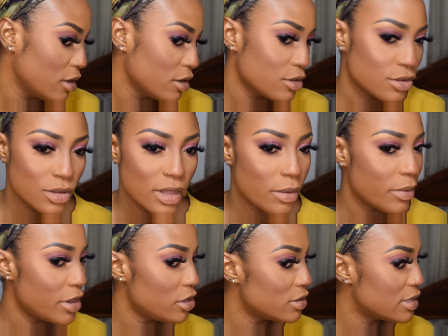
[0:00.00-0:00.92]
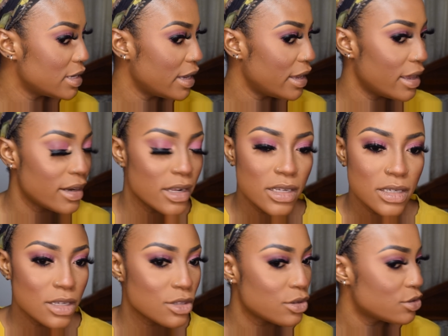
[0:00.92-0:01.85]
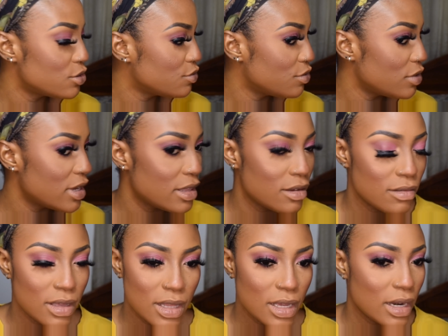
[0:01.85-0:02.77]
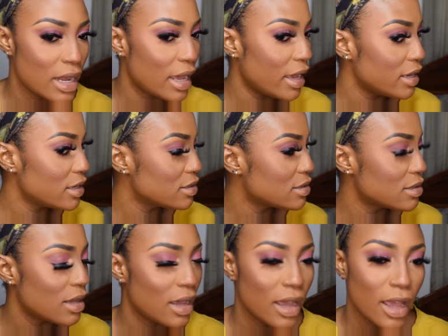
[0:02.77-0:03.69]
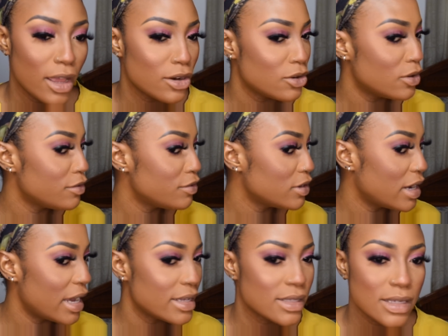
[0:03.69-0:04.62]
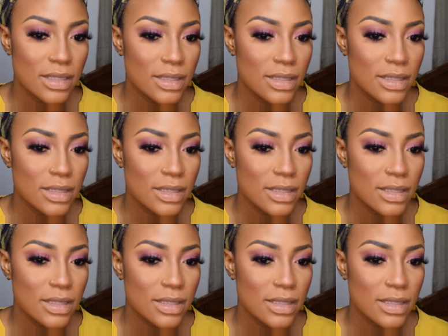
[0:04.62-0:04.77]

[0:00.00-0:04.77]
so that when you turn it just looks really nice. I don't know if you guys can